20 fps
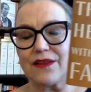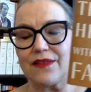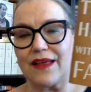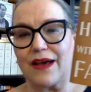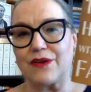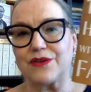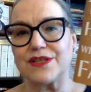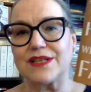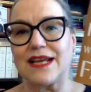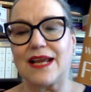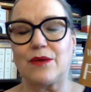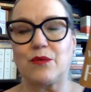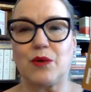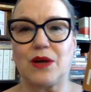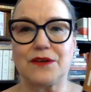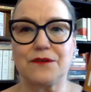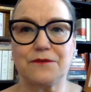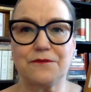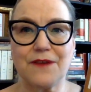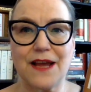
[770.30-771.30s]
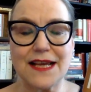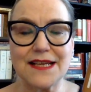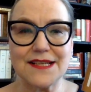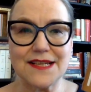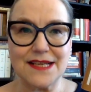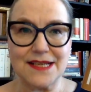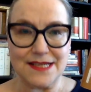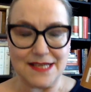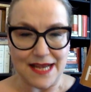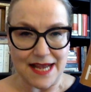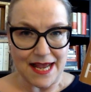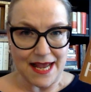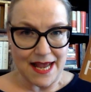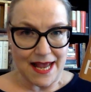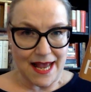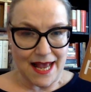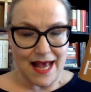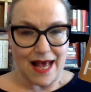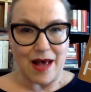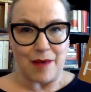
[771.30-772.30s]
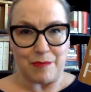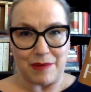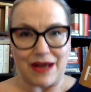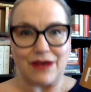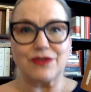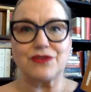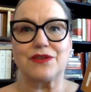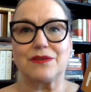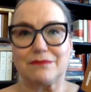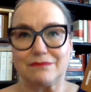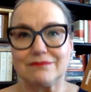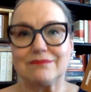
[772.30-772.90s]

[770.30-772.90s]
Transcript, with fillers: Thousand and One Faces, about